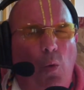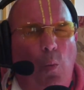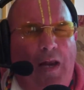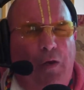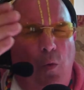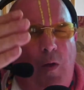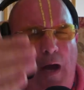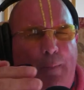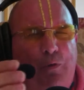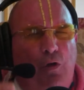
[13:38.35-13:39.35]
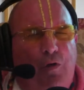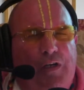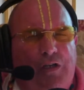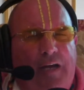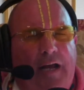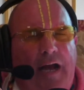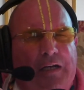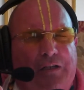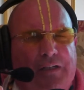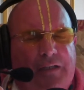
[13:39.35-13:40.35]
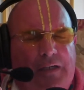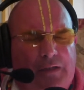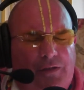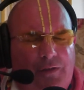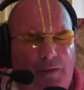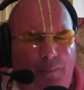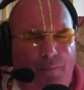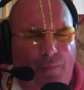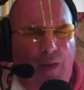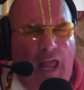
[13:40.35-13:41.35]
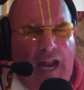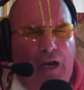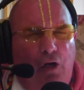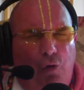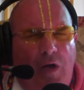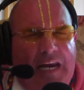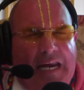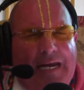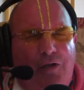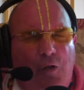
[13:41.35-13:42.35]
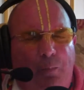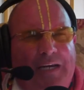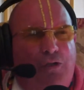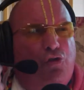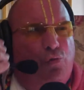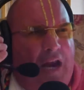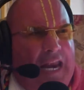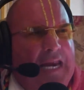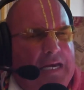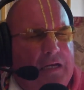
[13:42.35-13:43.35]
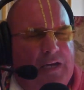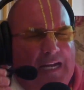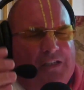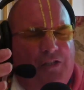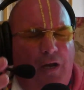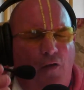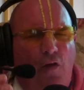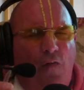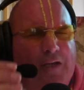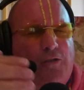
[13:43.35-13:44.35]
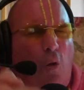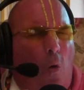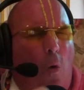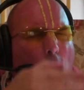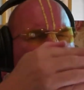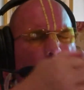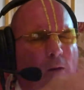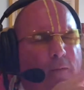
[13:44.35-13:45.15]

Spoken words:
When you come to Krishna consciousness and agree to be trained, that's this whole